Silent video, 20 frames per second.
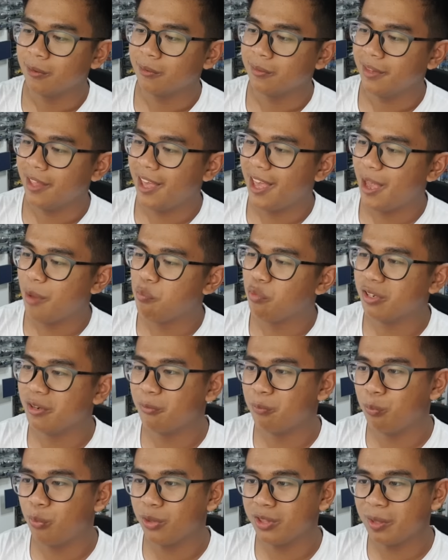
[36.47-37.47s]
Damn, what
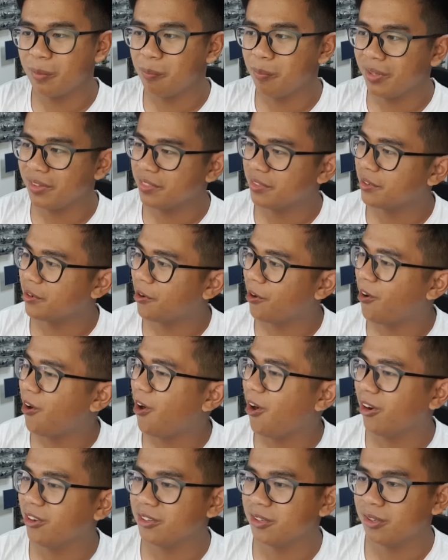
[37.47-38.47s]
a pretty mint
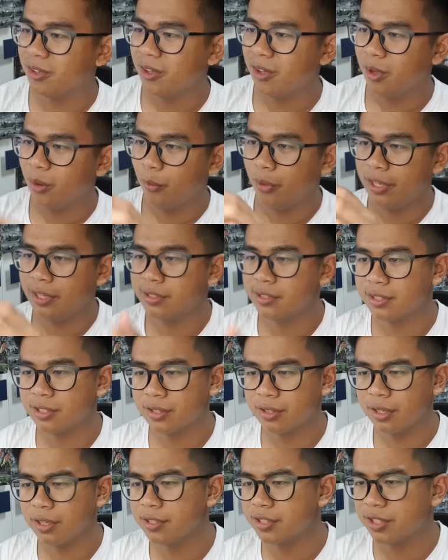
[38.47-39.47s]
card. Wait,
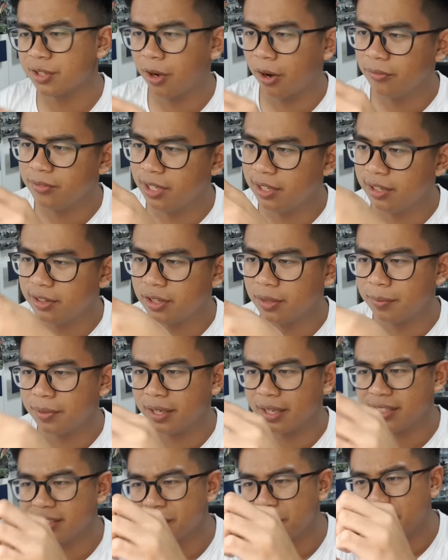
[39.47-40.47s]
it's it's curved a little
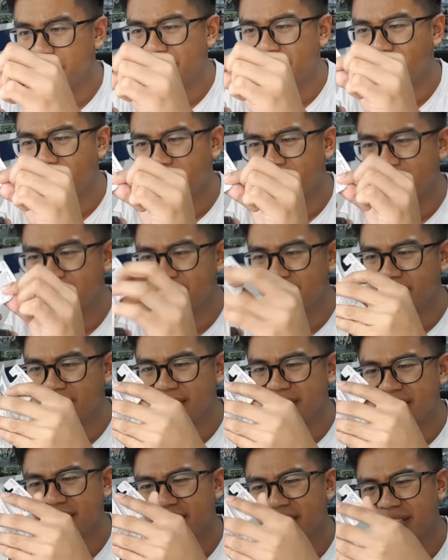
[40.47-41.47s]
bit. I just maybe gotta
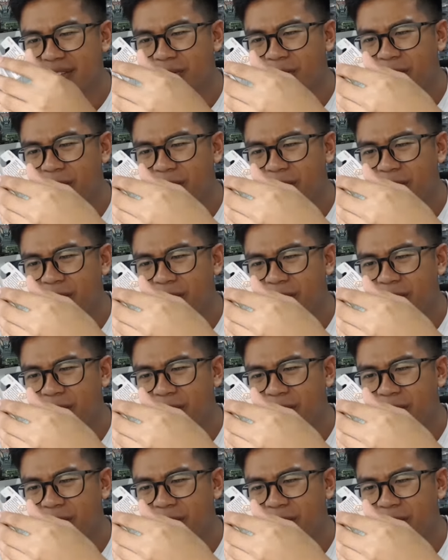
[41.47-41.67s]
adjust it